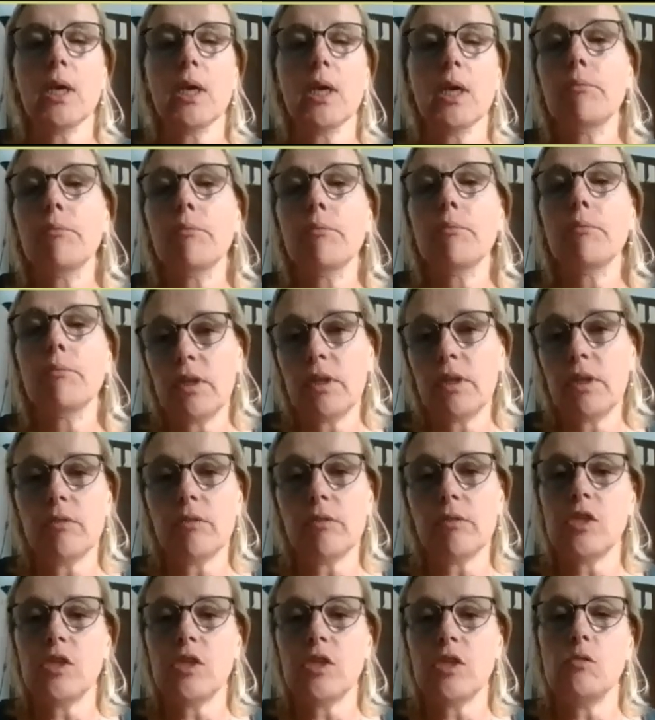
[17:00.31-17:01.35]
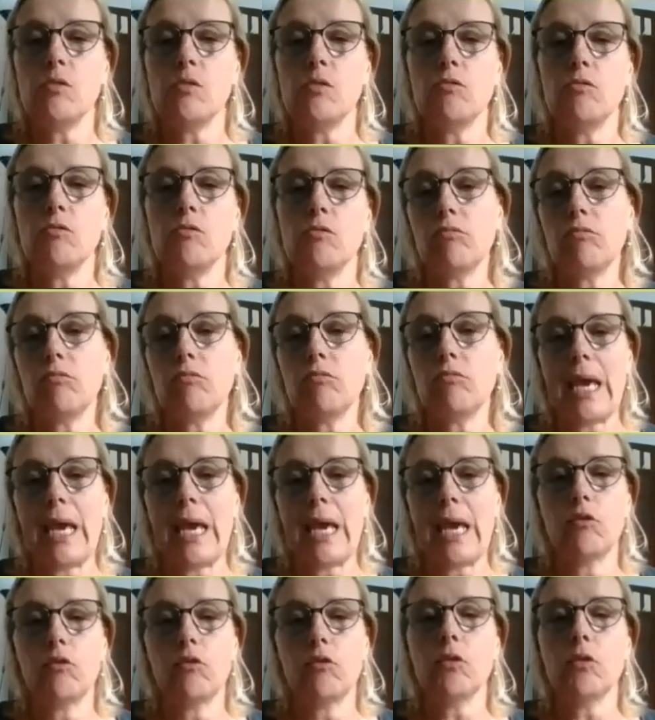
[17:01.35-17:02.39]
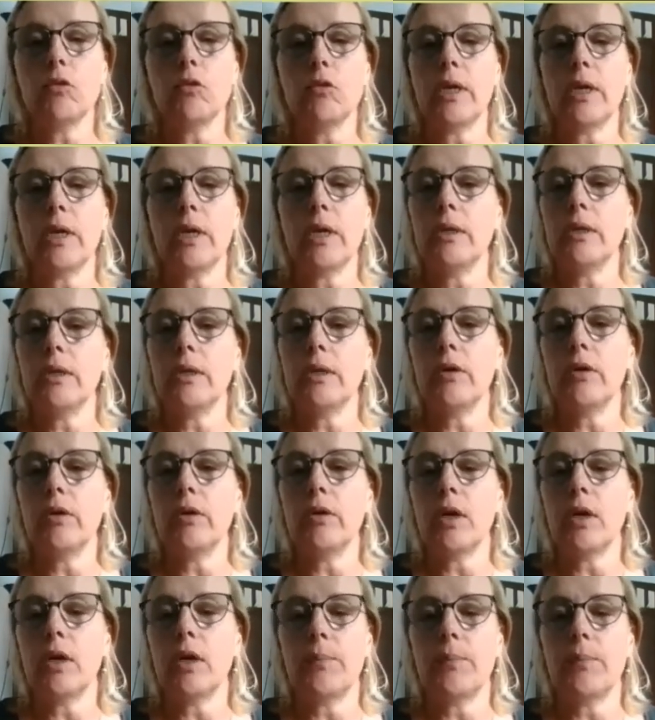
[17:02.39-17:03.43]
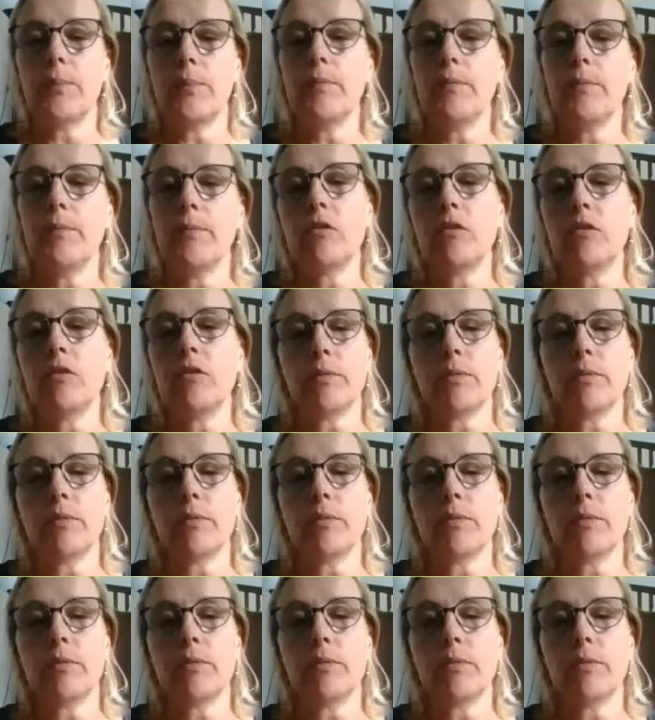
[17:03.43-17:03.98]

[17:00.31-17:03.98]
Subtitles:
but that's something that you can do. And in some